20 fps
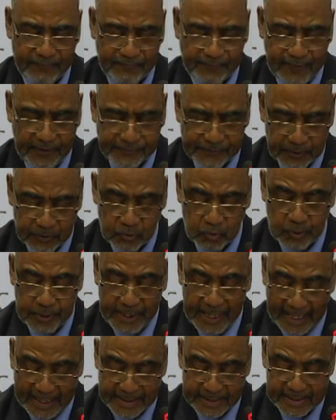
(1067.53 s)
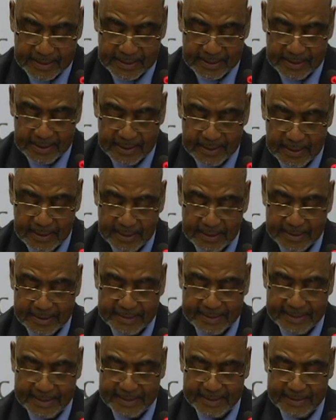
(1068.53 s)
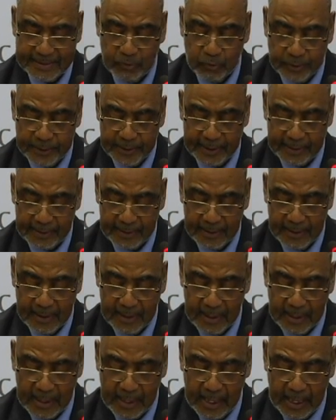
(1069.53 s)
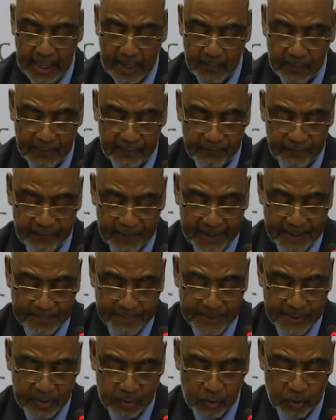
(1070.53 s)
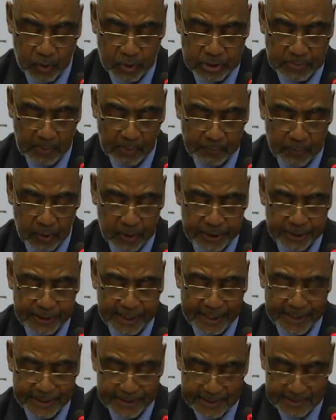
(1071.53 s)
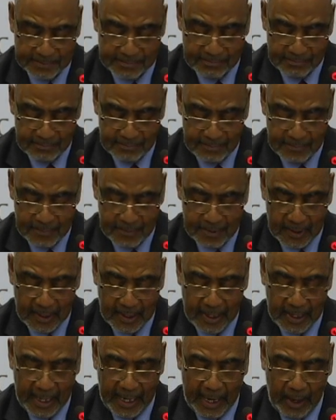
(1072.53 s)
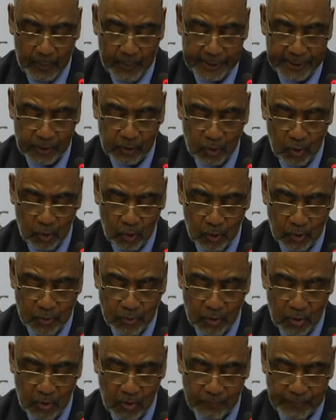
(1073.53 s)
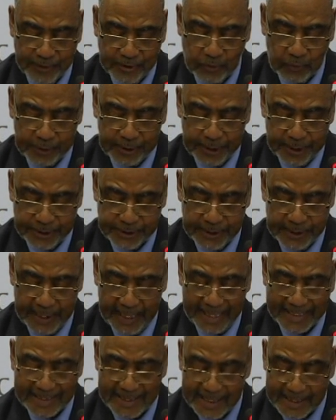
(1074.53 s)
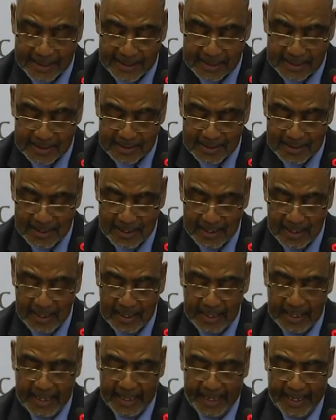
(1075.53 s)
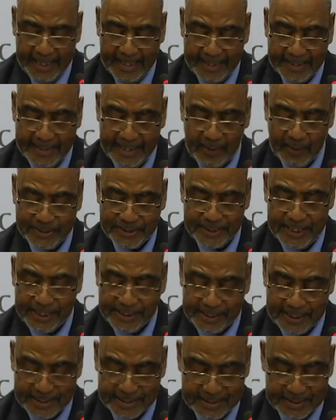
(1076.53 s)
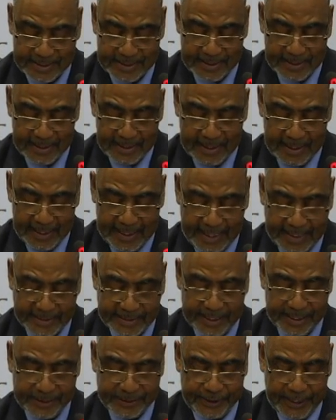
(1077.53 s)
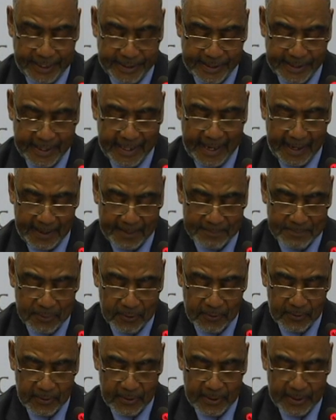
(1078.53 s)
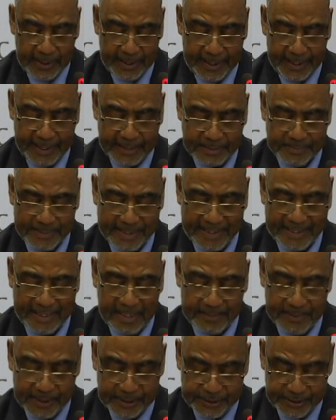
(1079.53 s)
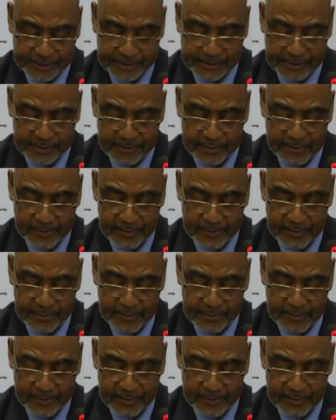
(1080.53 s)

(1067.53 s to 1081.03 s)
52 years since union. Our famed cosmopolitanism, our record of education excellence, and our status as a trading hub has been diminished.